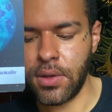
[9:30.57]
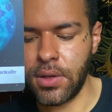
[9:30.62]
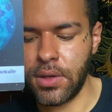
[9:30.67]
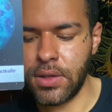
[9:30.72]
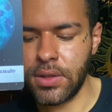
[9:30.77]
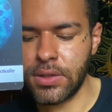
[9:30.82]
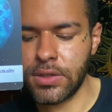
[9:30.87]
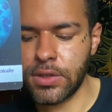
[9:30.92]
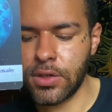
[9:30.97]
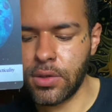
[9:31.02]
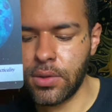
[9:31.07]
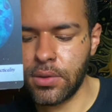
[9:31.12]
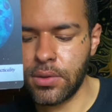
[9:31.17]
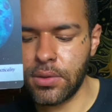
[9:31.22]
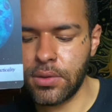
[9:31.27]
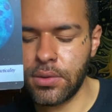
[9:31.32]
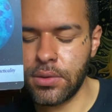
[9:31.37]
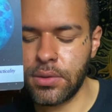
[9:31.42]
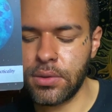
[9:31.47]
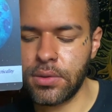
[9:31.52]
it's
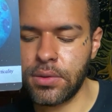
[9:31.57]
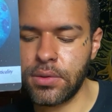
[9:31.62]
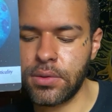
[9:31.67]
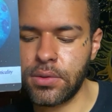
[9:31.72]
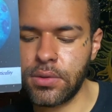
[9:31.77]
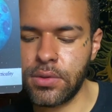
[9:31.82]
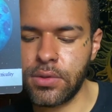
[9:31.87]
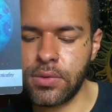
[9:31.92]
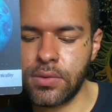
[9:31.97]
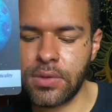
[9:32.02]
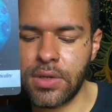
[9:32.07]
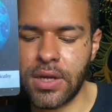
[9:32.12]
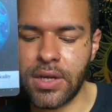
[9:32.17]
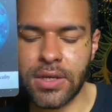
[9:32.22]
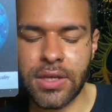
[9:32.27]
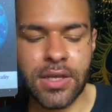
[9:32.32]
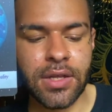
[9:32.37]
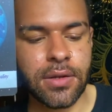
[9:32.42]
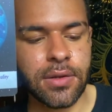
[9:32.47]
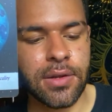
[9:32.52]
uh, do not
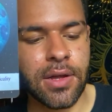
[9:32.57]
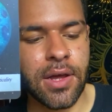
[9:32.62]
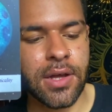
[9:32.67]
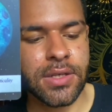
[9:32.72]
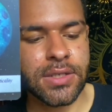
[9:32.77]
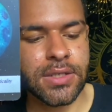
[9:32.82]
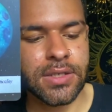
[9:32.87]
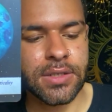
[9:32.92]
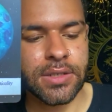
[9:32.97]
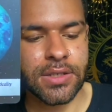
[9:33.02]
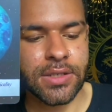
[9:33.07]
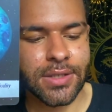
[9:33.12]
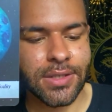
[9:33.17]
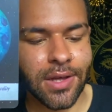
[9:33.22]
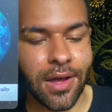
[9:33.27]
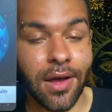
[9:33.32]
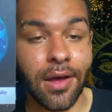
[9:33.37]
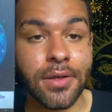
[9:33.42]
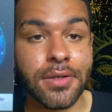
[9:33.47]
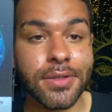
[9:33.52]
get lost in the
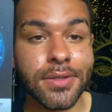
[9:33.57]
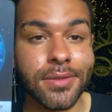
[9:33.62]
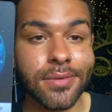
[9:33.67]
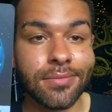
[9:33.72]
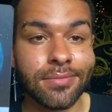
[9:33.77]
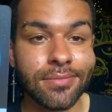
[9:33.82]
sauce